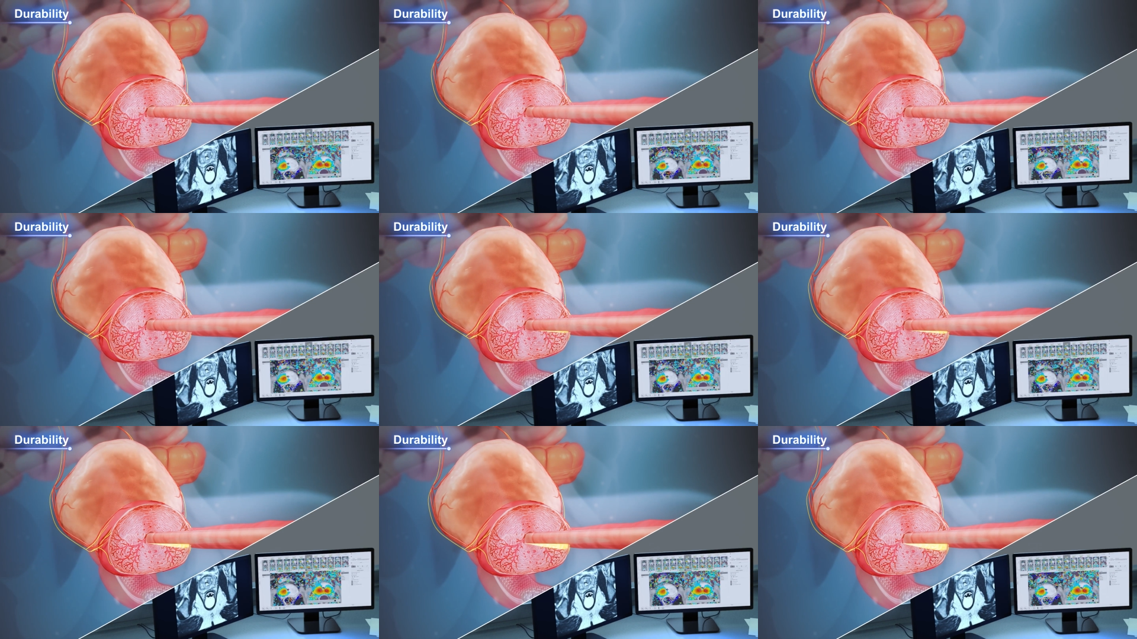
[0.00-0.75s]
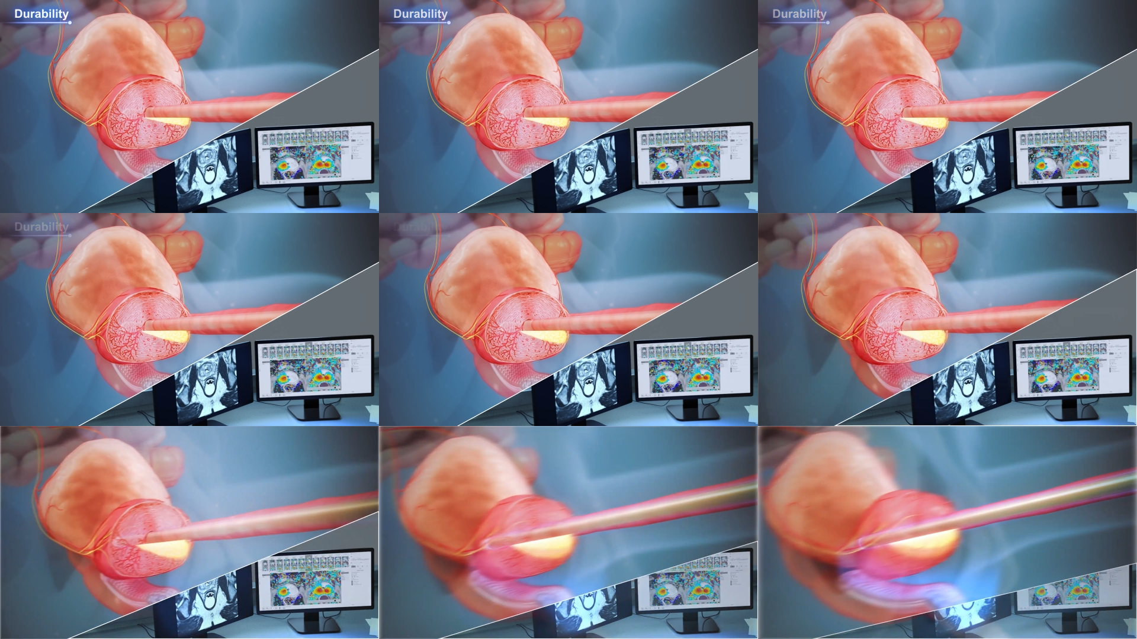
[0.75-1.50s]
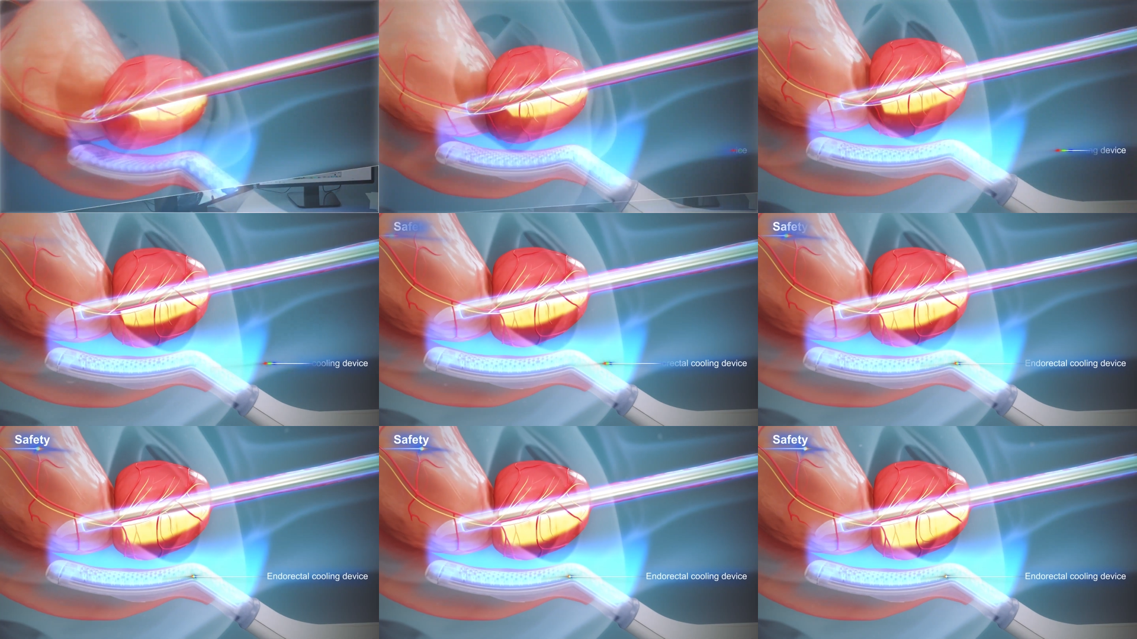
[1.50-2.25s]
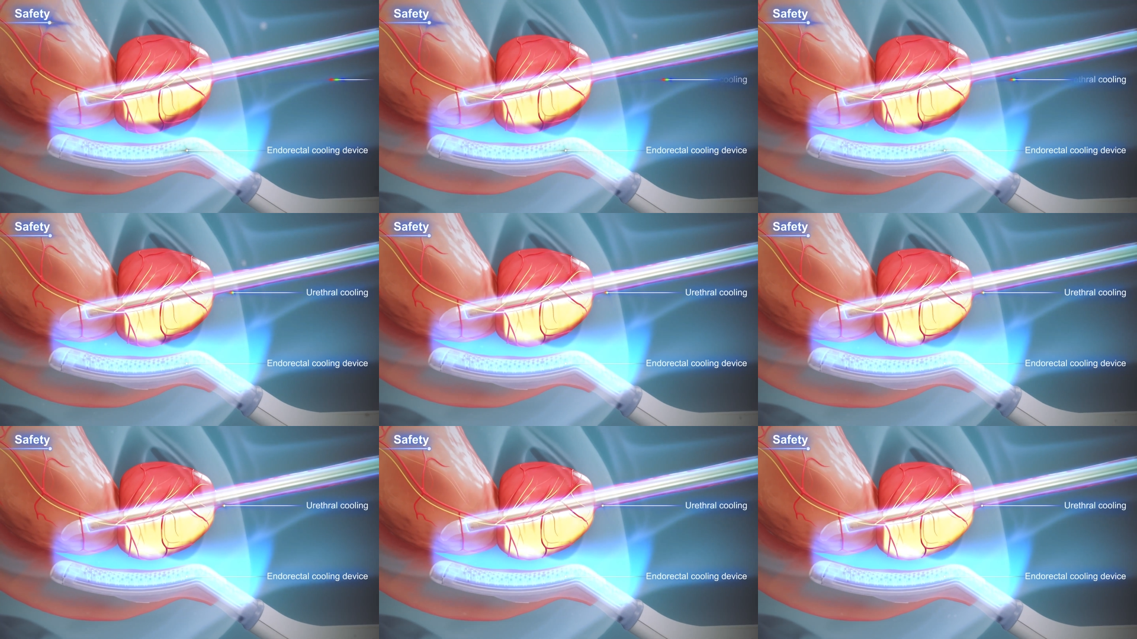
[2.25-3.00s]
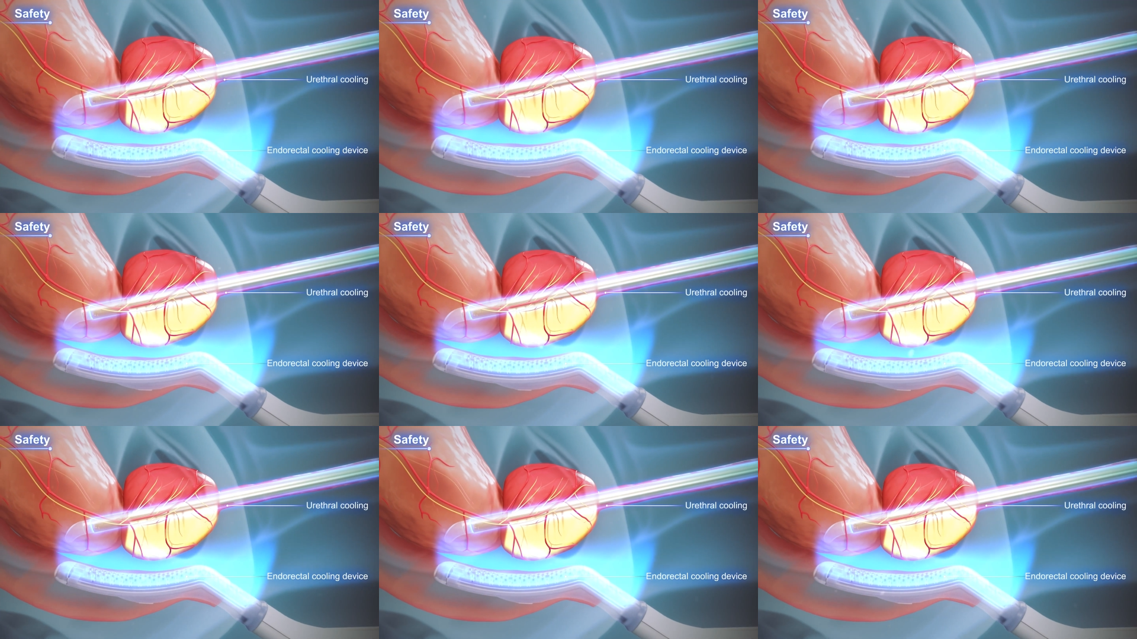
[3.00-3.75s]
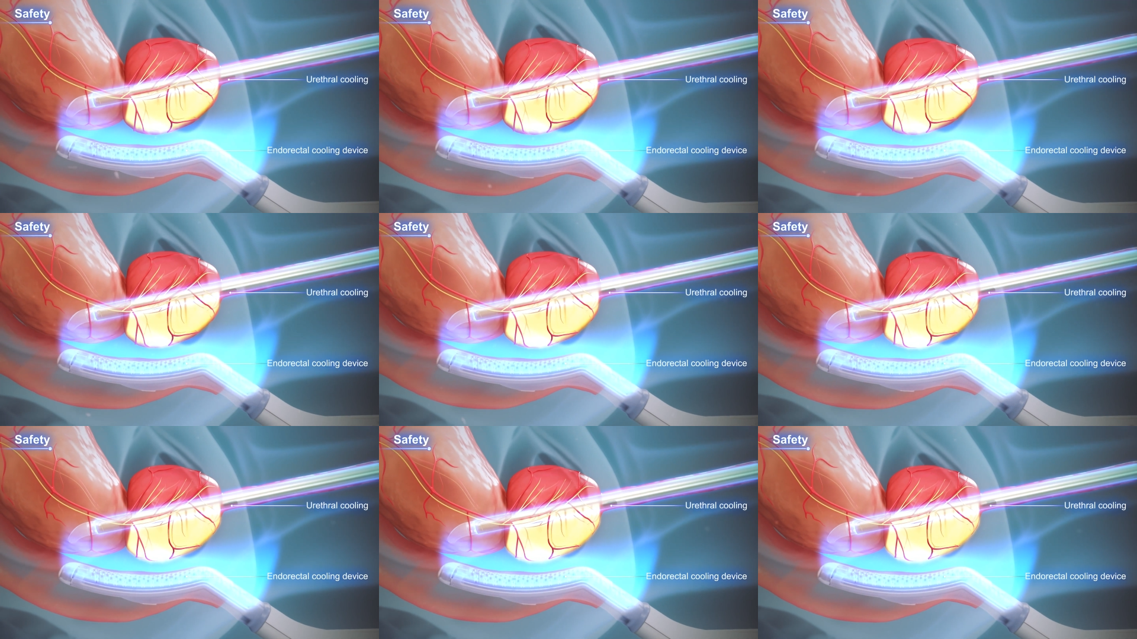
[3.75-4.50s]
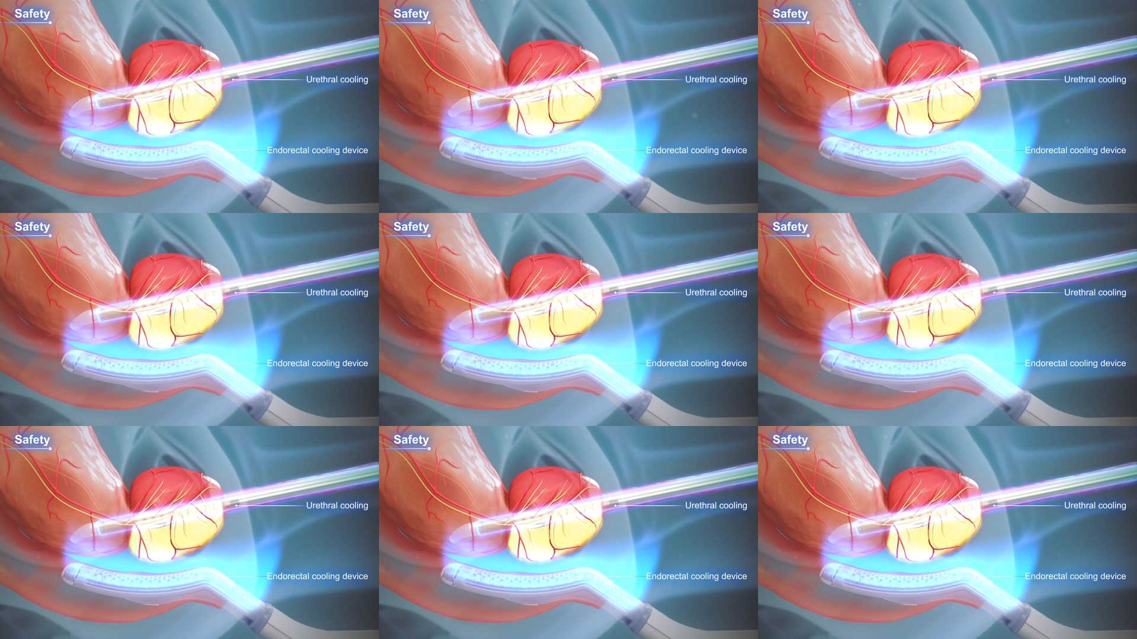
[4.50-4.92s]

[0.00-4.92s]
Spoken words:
Nobody's mouth can be seen.